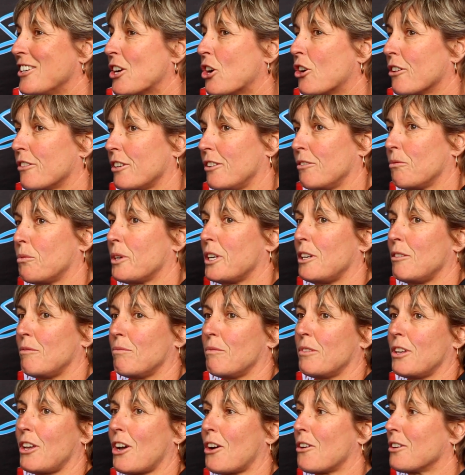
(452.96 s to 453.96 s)
Not that we're
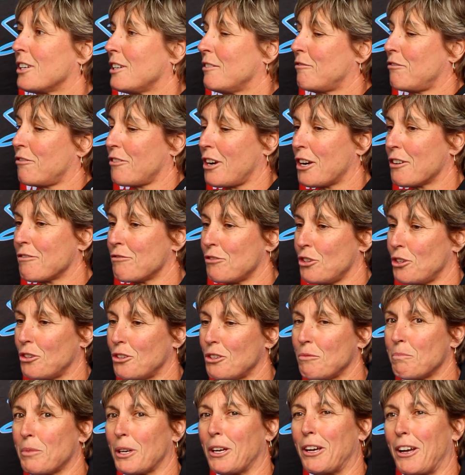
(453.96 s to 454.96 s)
going in front of
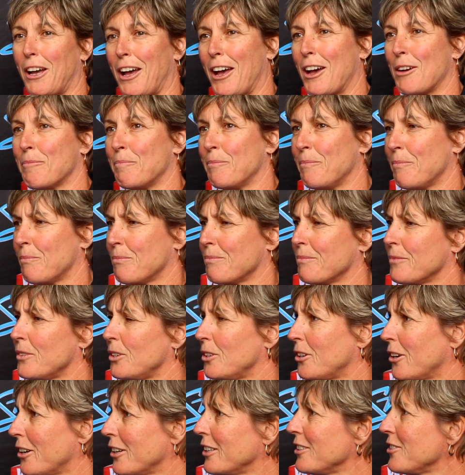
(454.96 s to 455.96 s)
you, but um,
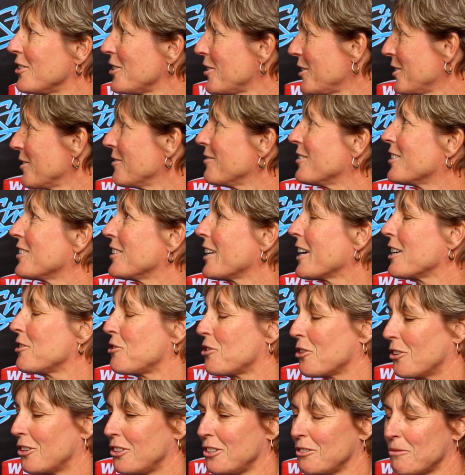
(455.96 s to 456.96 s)
you know, just stay
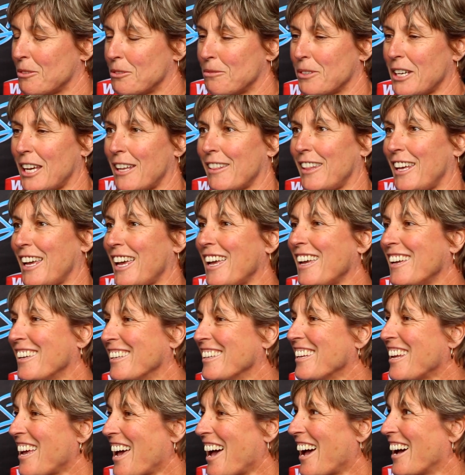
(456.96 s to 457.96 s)
tuned. We'll get there.
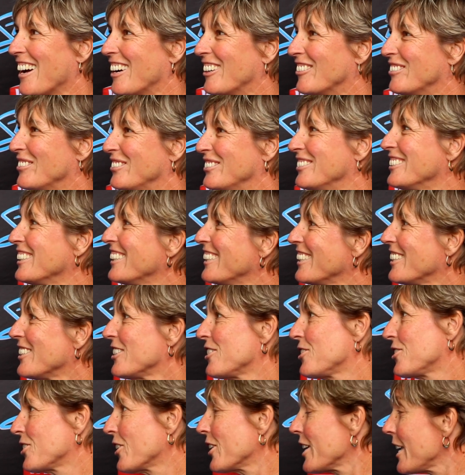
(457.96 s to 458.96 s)
Um,
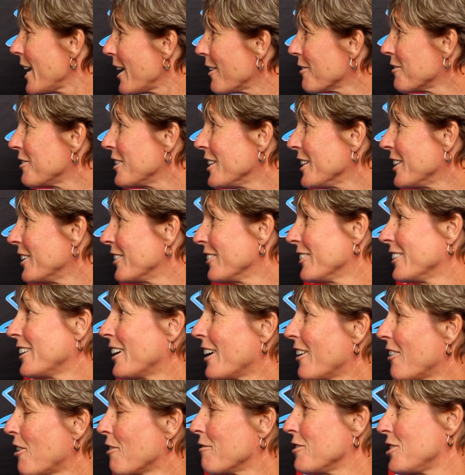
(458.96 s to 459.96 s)
so yeah, I think
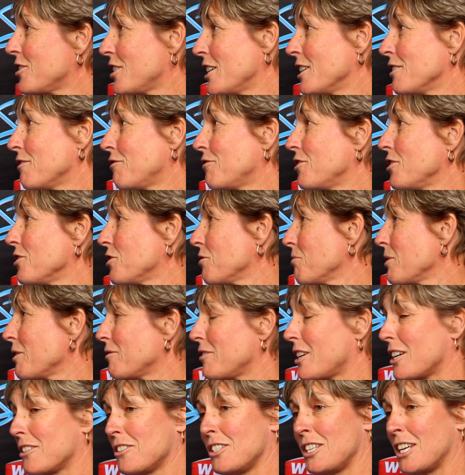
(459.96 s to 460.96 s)
obviously in the future,
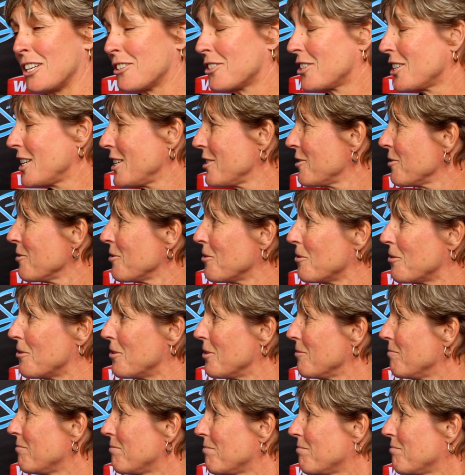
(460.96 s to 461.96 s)
whether that's next season
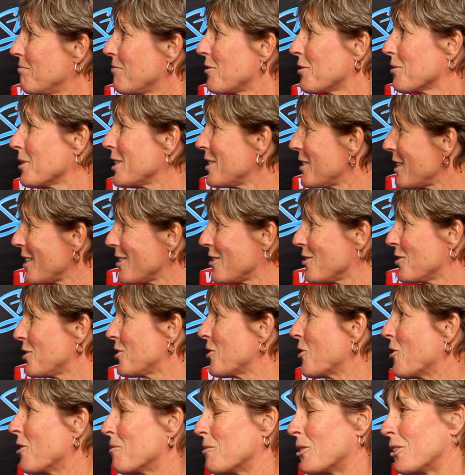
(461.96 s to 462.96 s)
or three
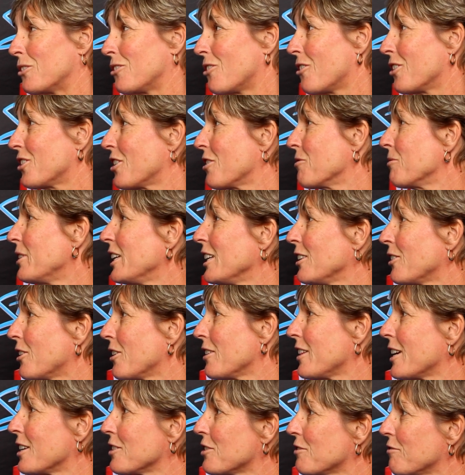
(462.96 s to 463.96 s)
seasons time, I, I don't really
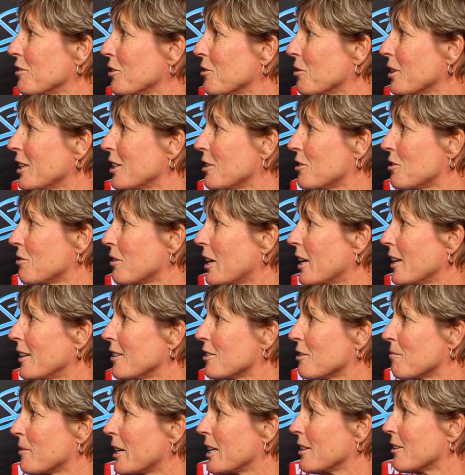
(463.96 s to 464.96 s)
know. That's for Cricket
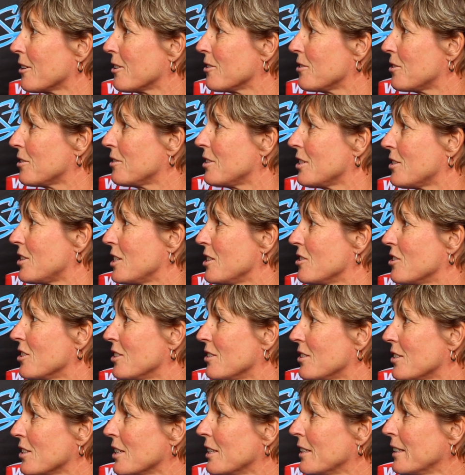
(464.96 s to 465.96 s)
Australia to make those
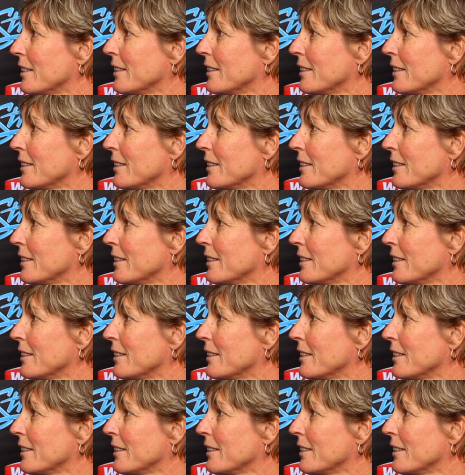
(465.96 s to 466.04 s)
decisions.